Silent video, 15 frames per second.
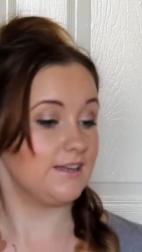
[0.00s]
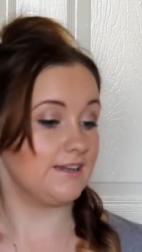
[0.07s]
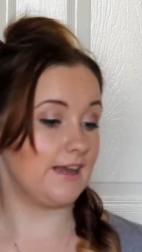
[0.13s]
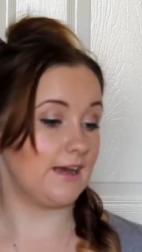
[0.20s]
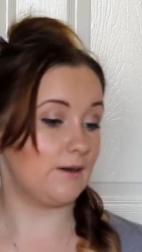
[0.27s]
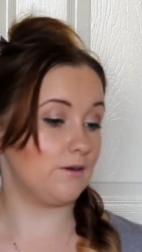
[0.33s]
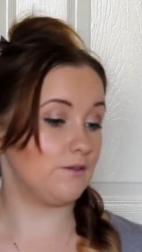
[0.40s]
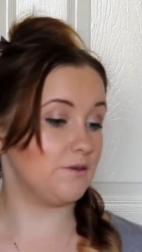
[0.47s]

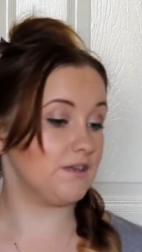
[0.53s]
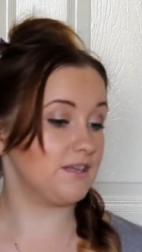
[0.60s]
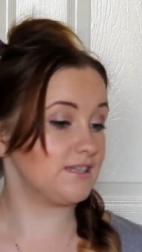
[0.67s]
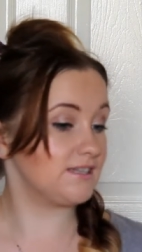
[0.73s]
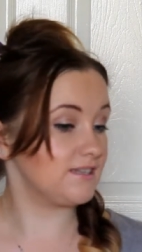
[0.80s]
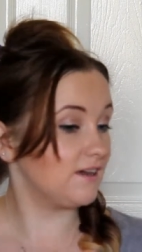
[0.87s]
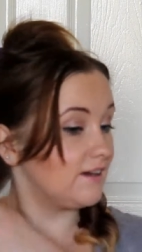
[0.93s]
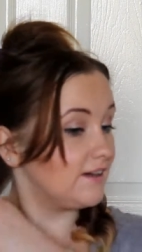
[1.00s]
Now on this
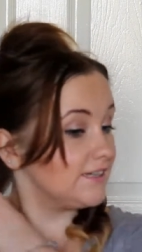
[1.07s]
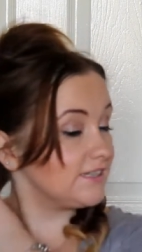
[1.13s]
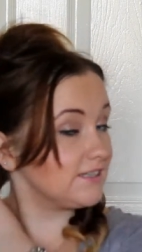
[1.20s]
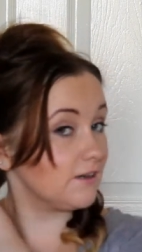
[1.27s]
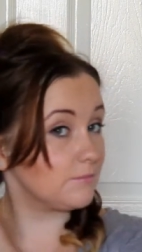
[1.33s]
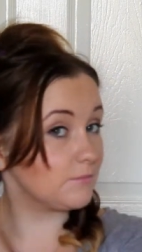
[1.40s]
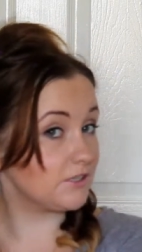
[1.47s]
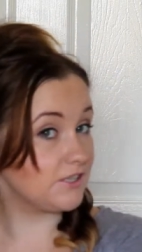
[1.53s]
side
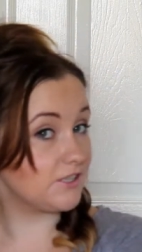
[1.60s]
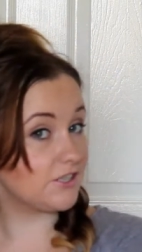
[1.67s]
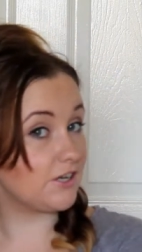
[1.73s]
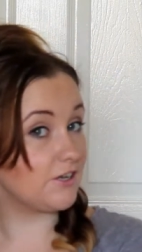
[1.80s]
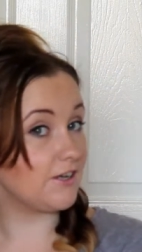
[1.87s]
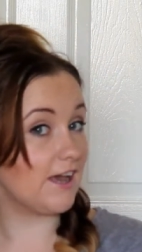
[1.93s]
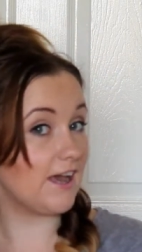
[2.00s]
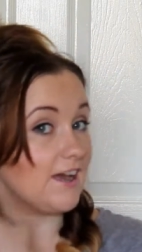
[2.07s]
I'm going to show
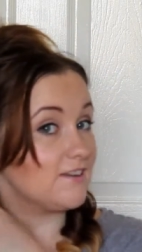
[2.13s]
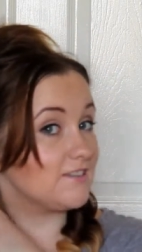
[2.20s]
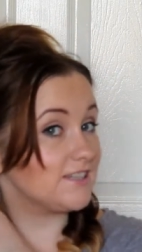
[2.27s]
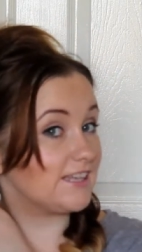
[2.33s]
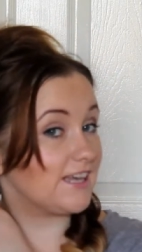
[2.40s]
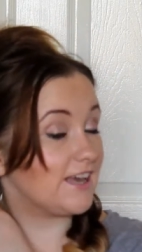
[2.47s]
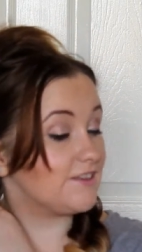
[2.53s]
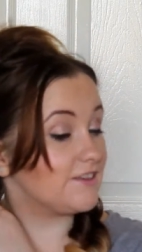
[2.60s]
you how
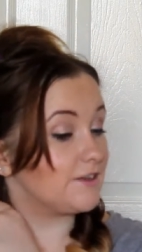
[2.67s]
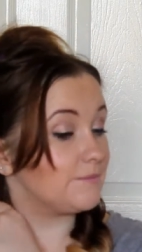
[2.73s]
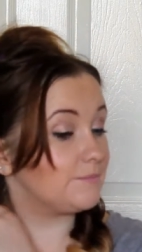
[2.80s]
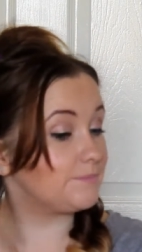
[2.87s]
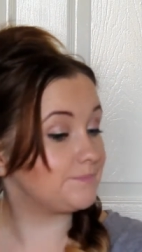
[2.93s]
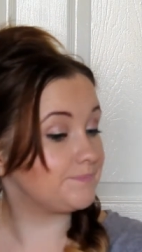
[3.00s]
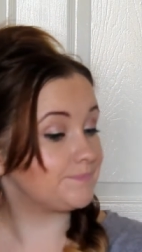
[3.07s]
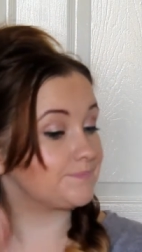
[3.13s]
to get
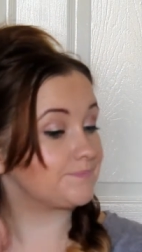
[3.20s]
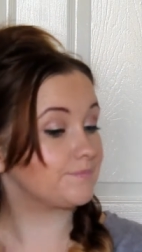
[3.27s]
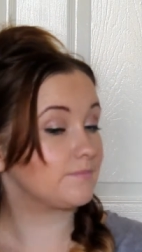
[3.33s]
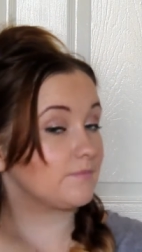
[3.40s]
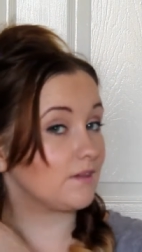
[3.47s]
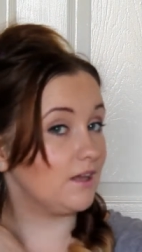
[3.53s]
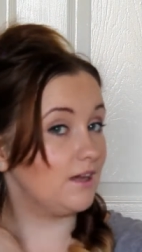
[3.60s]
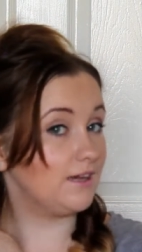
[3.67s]
them
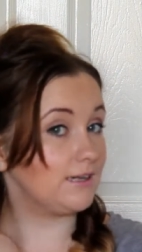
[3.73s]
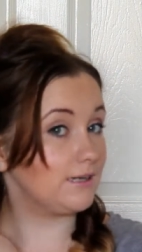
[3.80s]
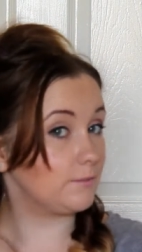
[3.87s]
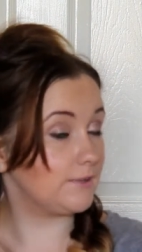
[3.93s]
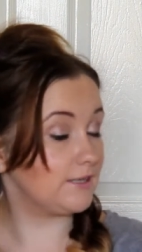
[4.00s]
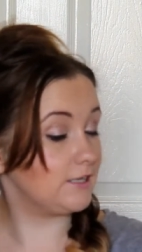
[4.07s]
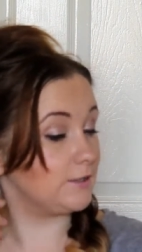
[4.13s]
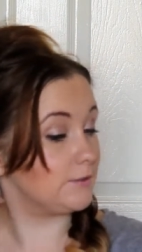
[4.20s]
a little
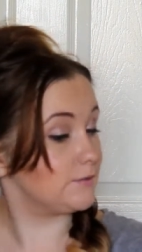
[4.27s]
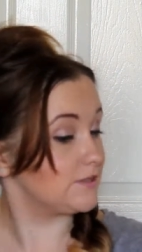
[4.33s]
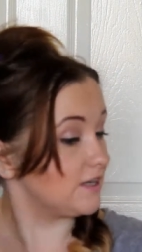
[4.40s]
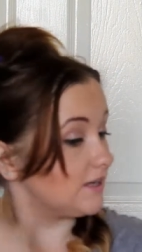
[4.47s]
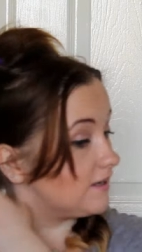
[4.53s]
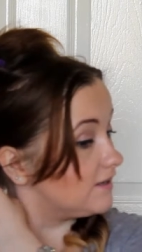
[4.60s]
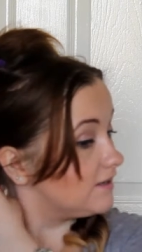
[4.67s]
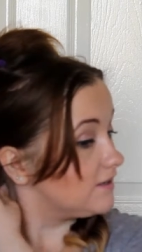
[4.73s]
bit
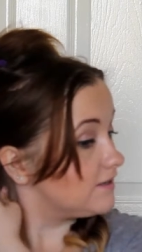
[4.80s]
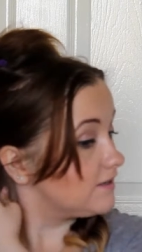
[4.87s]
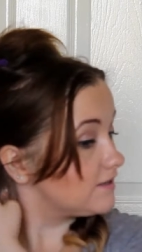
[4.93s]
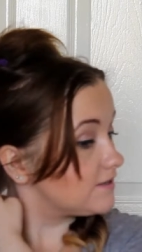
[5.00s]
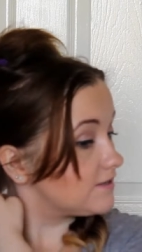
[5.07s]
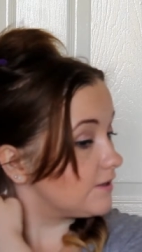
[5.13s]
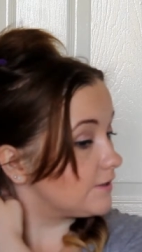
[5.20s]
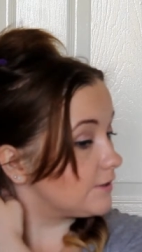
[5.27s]
looser.
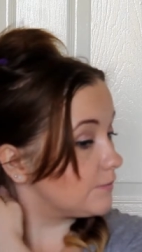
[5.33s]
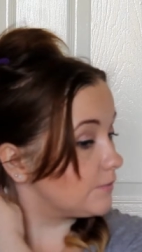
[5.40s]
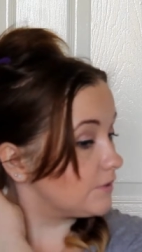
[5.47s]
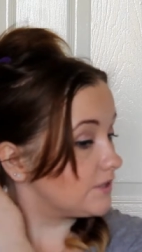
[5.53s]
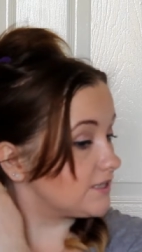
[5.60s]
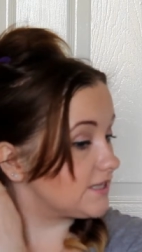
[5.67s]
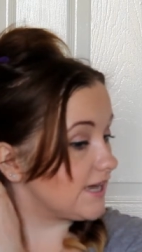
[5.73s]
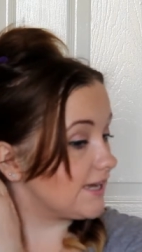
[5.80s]
So you
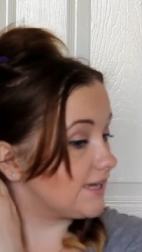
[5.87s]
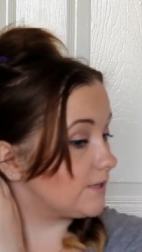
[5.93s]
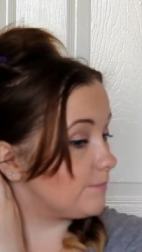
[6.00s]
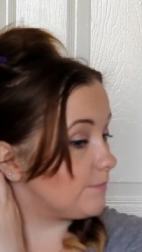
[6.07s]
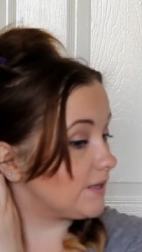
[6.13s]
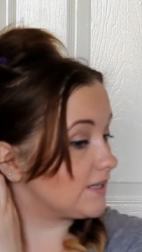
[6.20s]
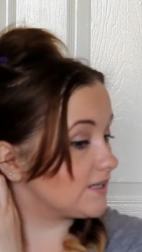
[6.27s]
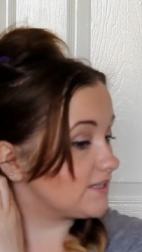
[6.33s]
want to take a
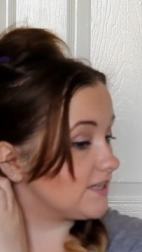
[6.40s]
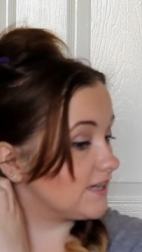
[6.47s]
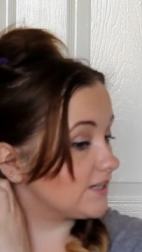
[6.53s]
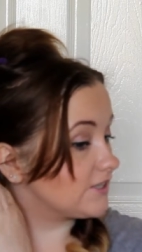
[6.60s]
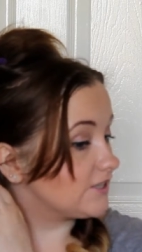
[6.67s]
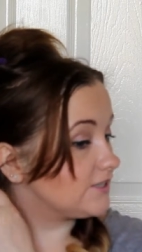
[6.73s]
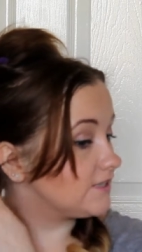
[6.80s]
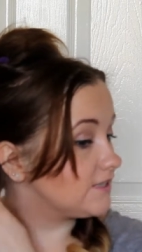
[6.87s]
bigger
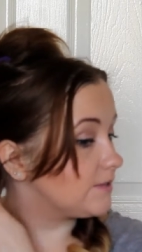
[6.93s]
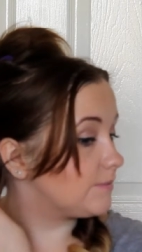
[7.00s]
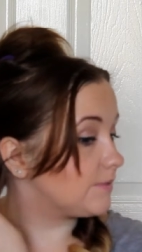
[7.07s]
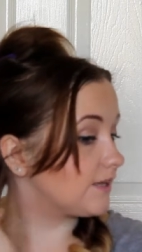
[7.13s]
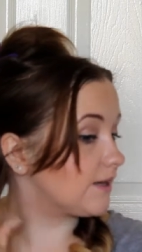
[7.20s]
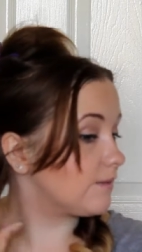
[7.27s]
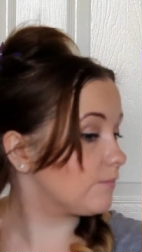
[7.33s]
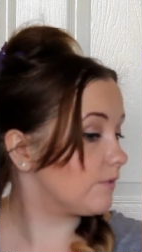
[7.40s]
section to
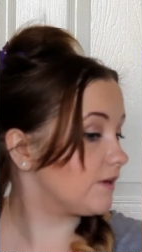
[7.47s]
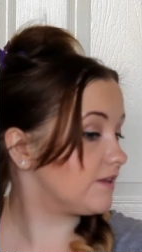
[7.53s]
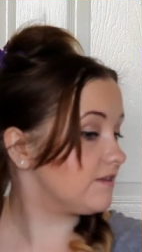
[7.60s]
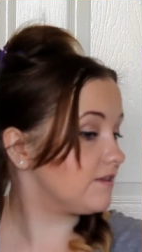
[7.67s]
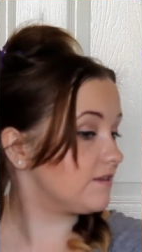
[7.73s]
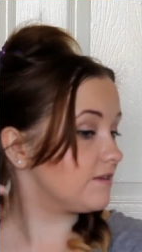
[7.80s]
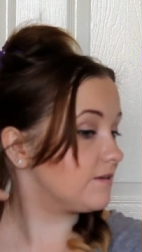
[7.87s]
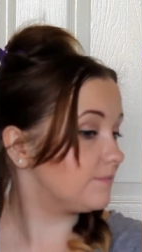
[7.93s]
begin
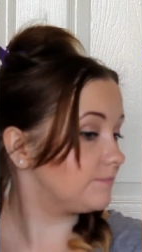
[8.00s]
with,